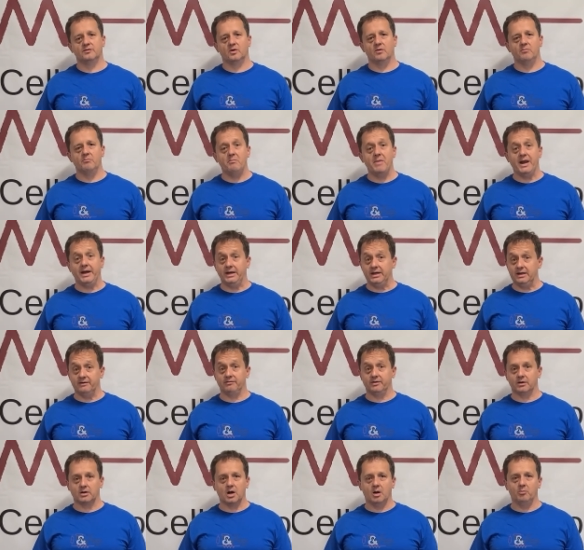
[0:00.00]
for many
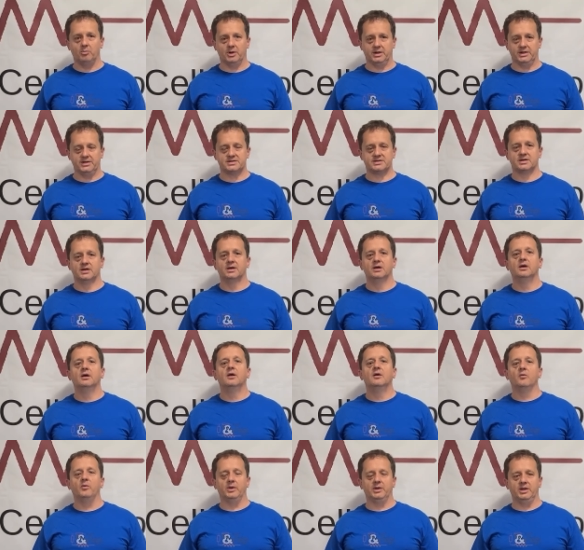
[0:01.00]
different companies
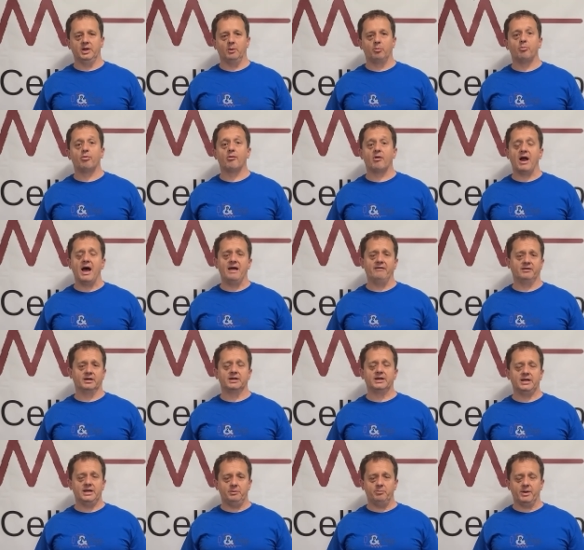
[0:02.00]
with their
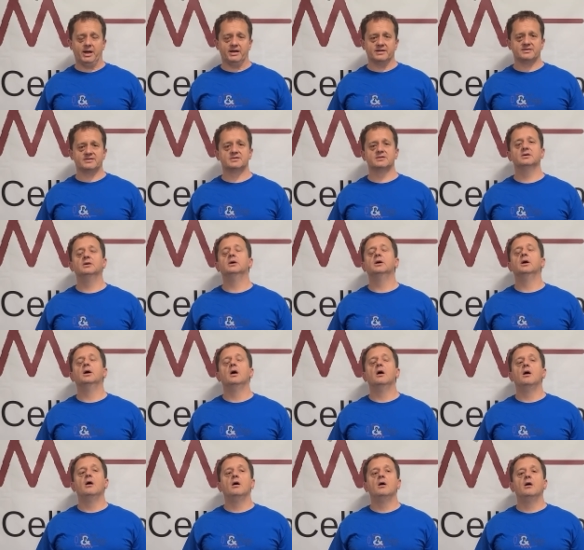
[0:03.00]
private keypads.
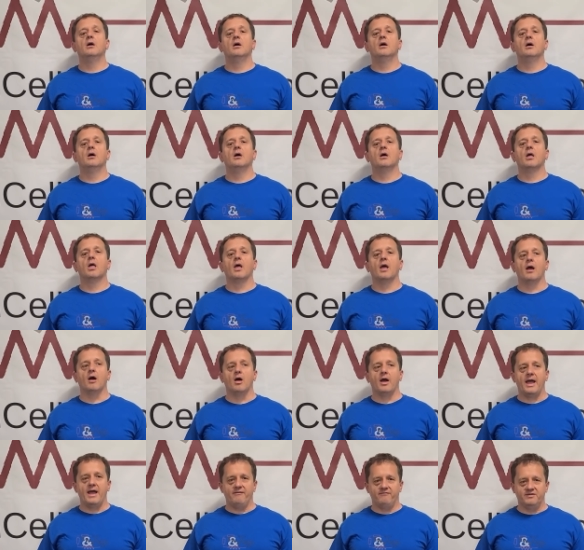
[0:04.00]

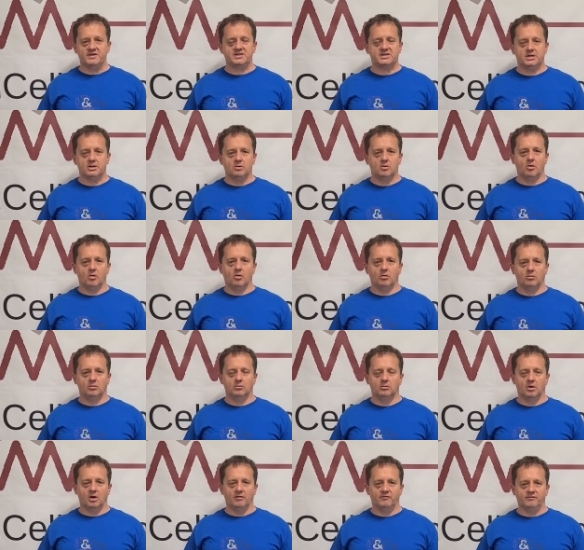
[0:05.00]
Every single
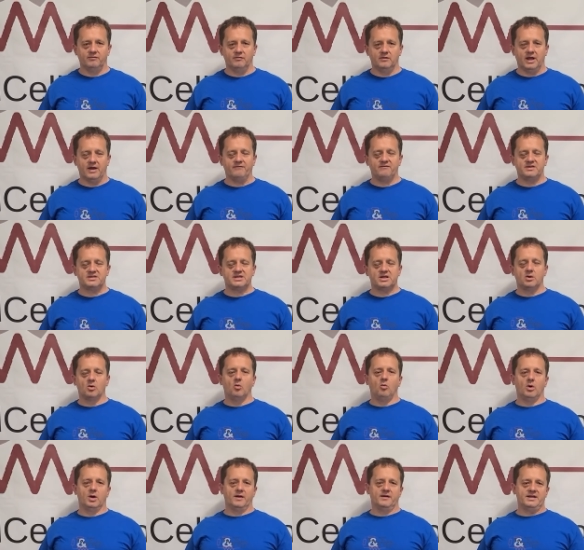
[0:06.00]

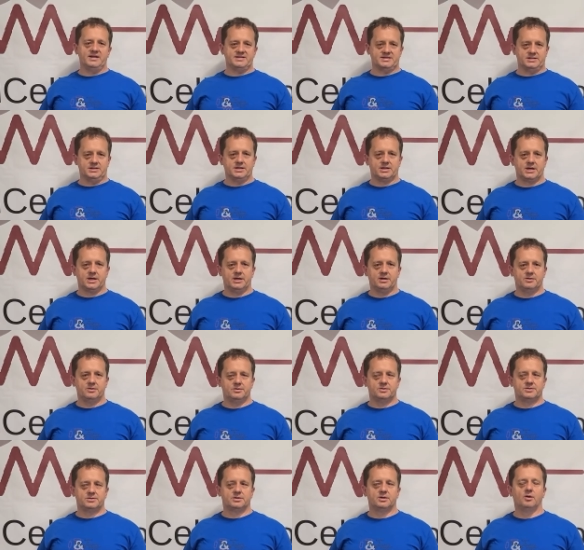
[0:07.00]
one of these
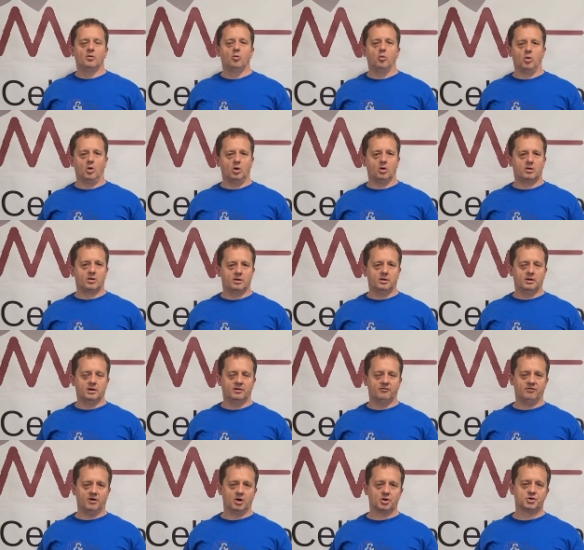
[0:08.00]
indicators
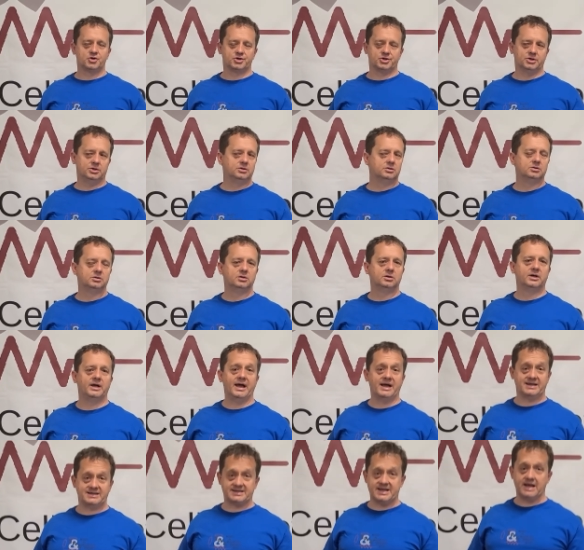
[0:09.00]
function
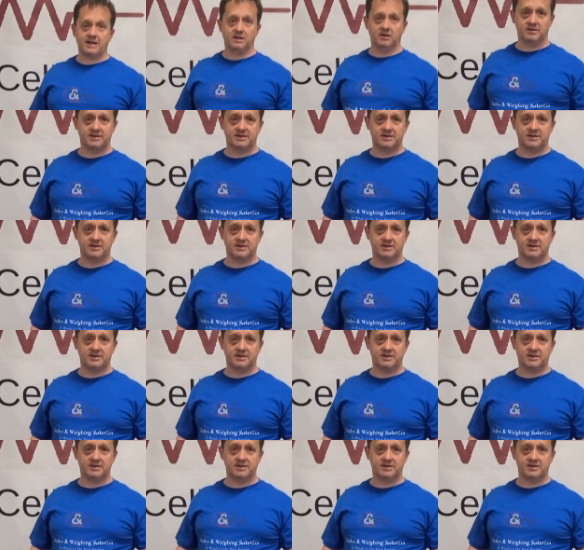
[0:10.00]
exactly